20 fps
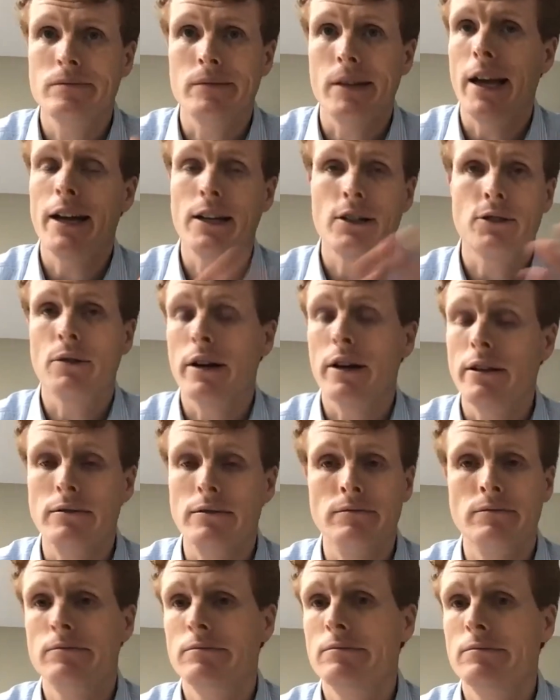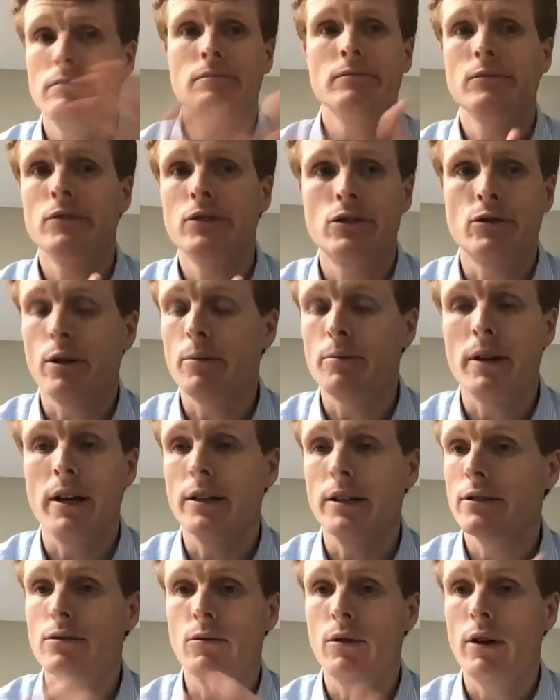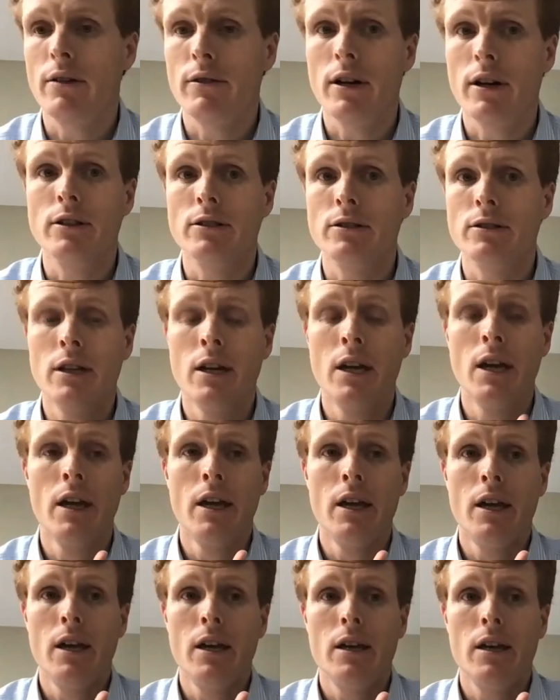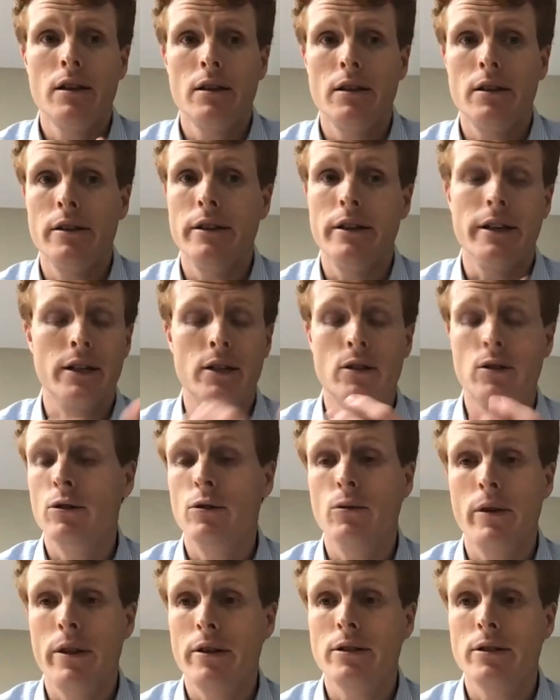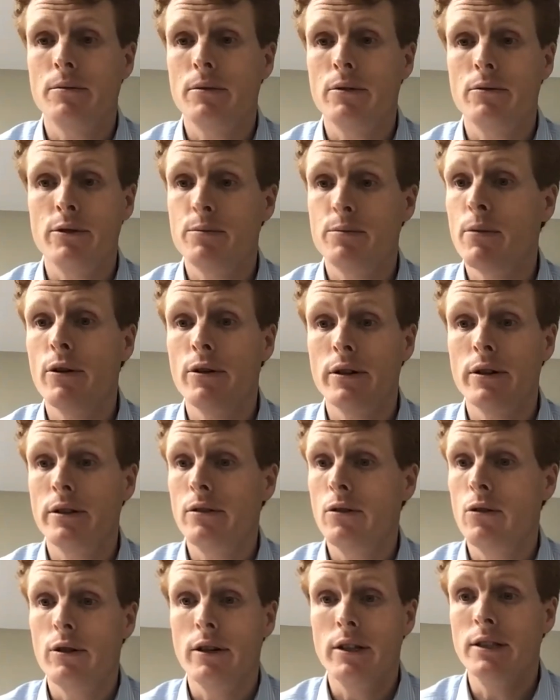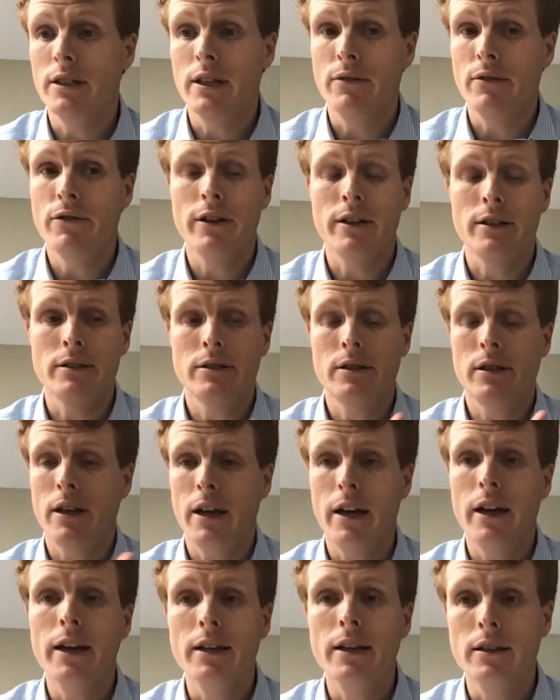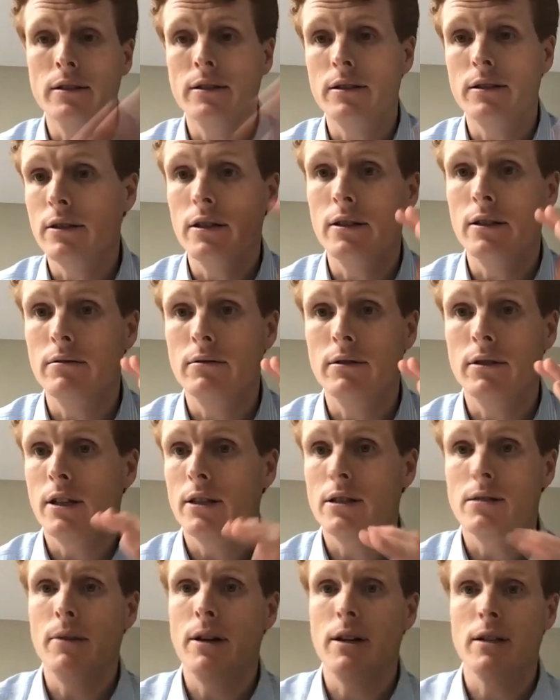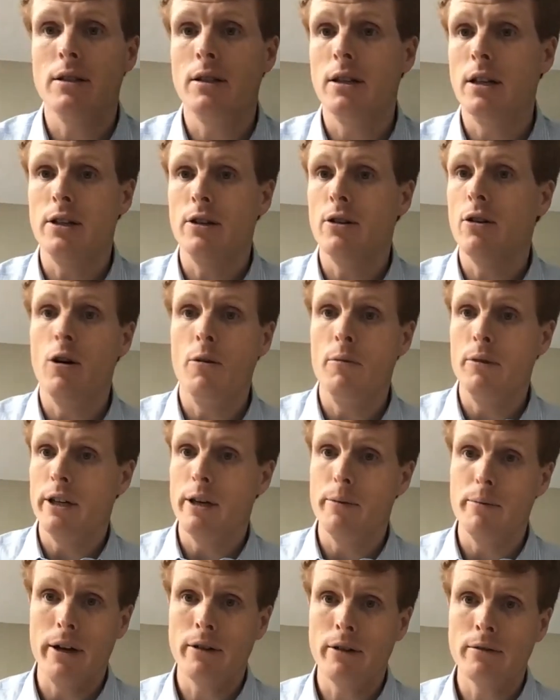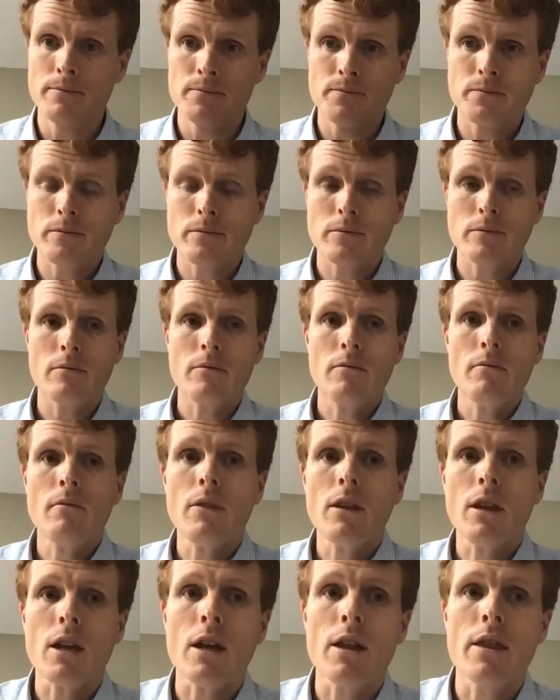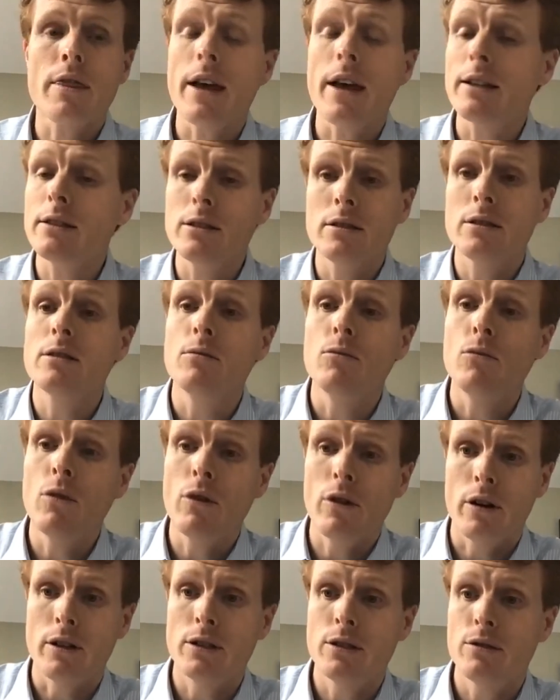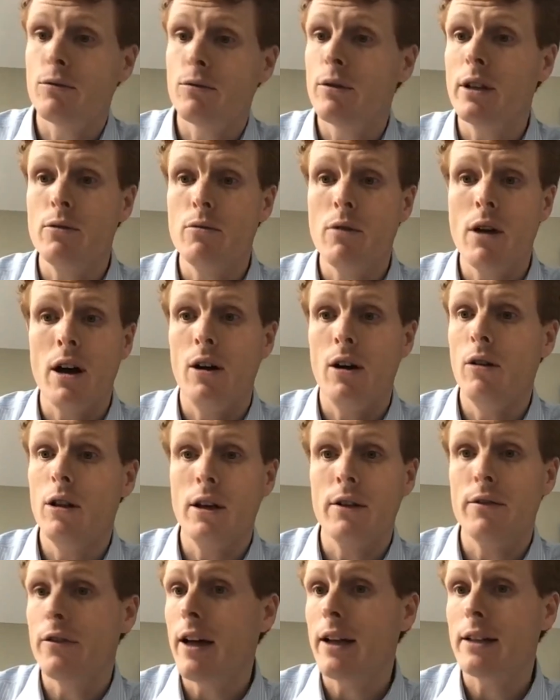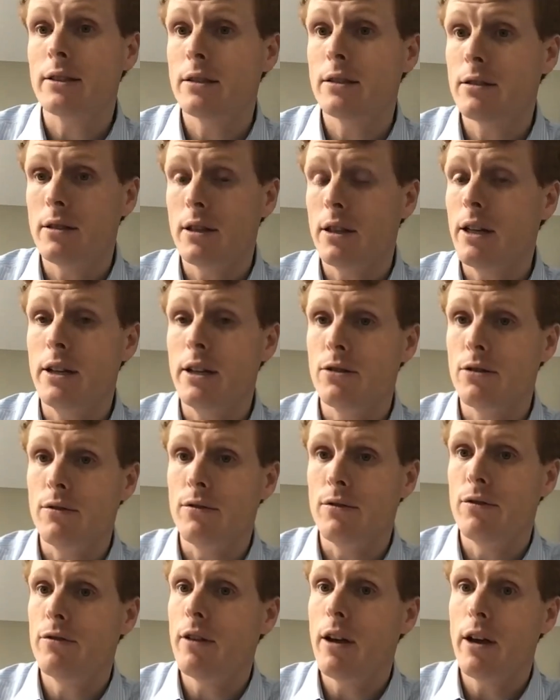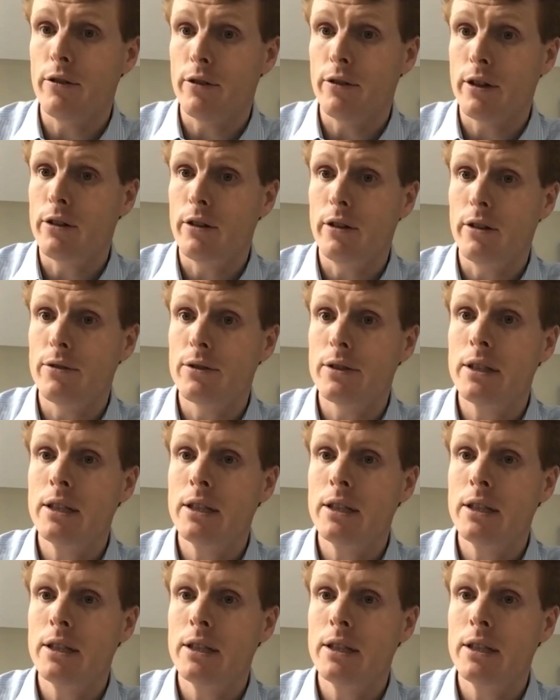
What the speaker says: X-ray, strip test, whatever else. You get told whether something was broken or needs to get fixed, and you get some medicine, and you go home and you get better. That system works really well if that's the nature of healthcare delivery.